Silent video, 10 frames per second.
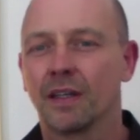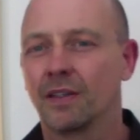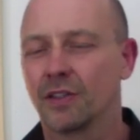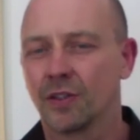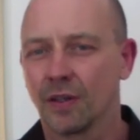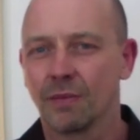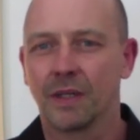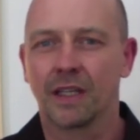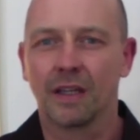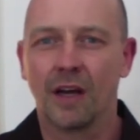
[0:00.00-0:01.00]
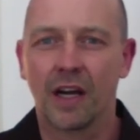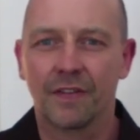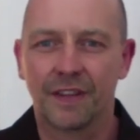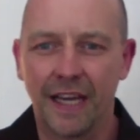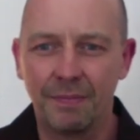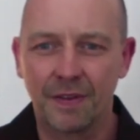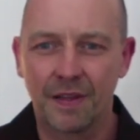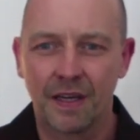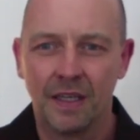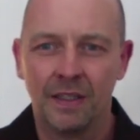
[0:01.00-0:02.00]
not total, but a lot of
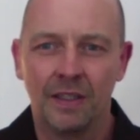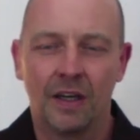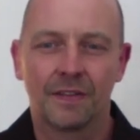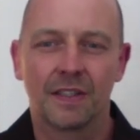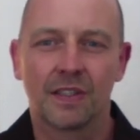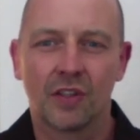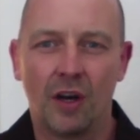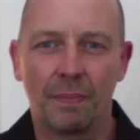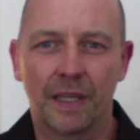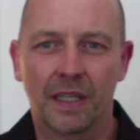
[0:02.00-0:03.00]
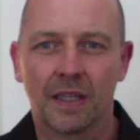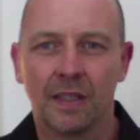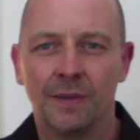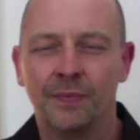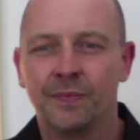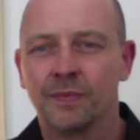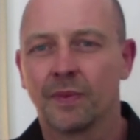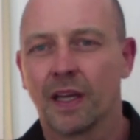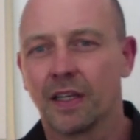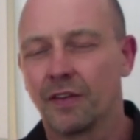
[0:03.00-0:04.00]
depth of this topic,
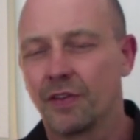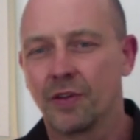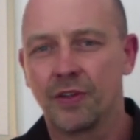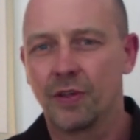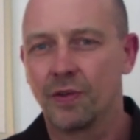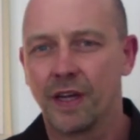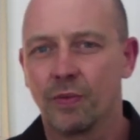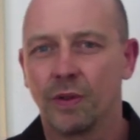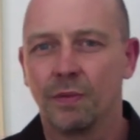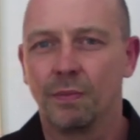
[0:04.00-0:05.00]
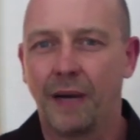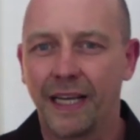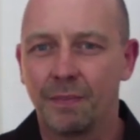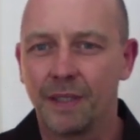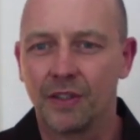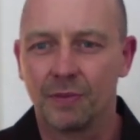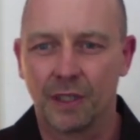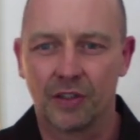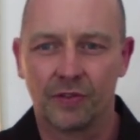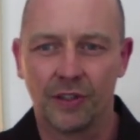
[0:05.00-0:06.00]
and if you're new, that might be too
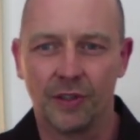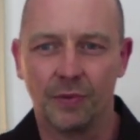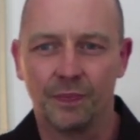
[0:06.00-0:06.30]
much for you.